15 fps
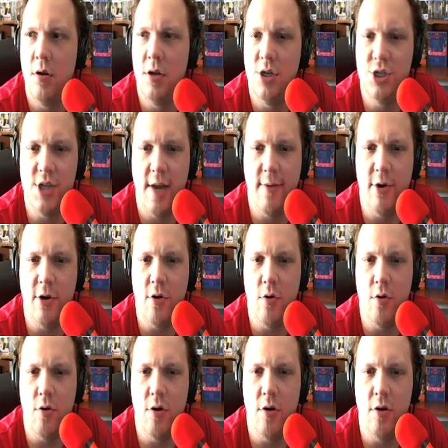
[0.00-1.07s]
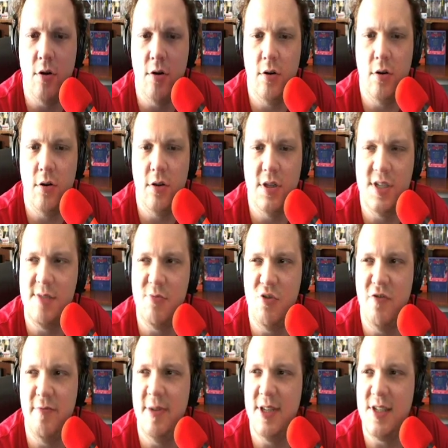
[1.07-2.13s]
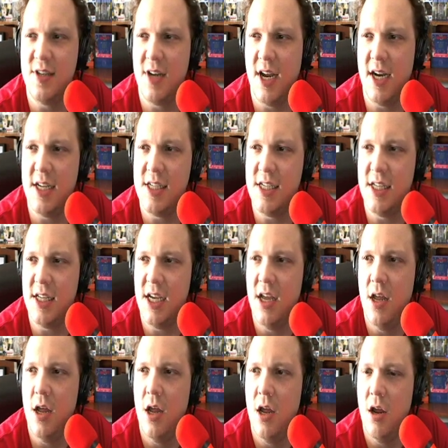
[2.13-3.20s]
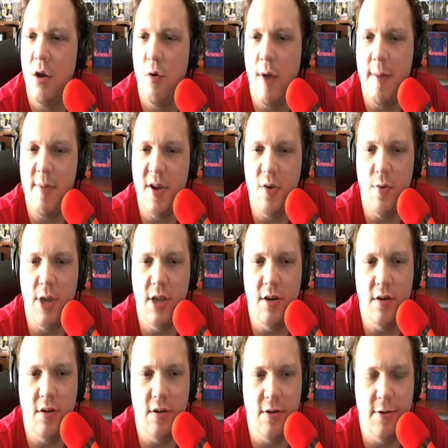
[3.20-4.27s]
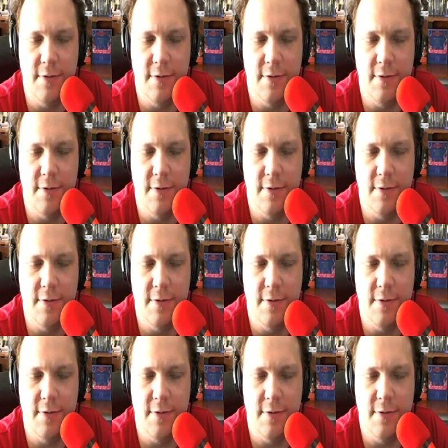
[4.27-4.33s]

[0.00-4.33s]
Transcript: Stamina core. Those movements are kind of silly. Weapon wheel.